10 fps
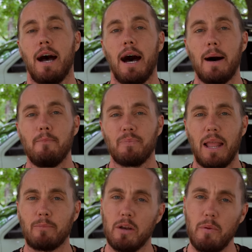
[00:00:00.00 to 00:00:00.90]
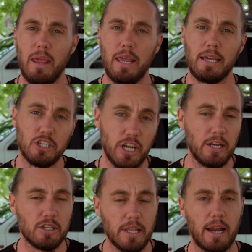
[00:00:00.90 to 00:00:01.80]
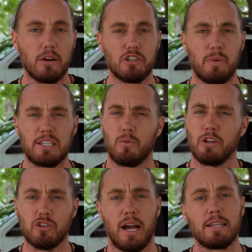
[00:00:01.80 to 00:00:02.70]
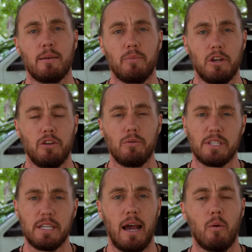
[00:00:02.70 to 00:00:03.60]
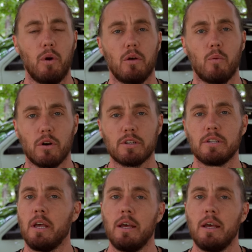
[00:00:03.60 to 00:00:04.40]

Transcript: Um, I'm going to be making a change there just because I want to try something new and see how well it works.